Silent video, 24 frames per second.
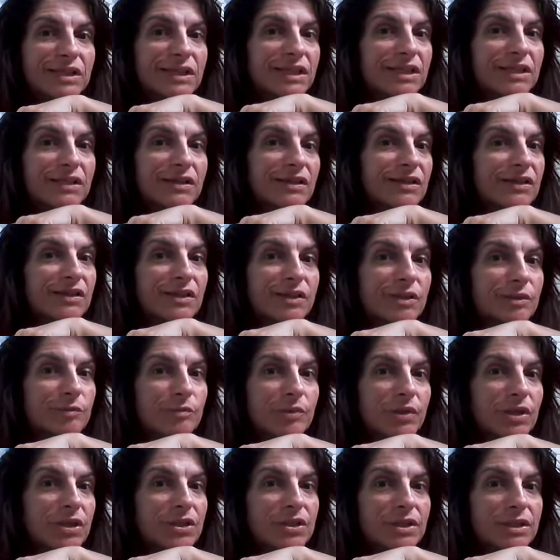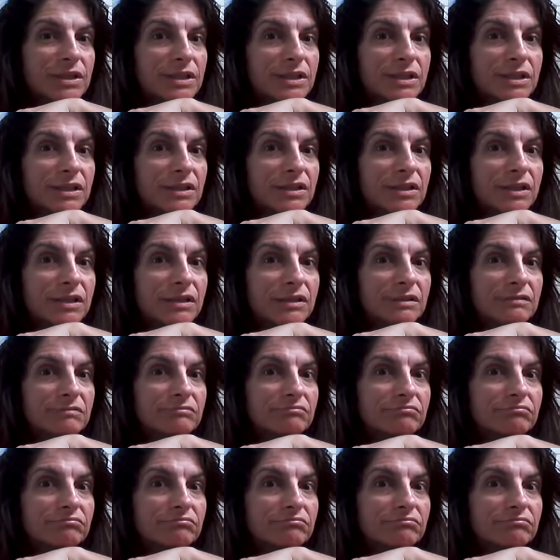then none of your projects get done.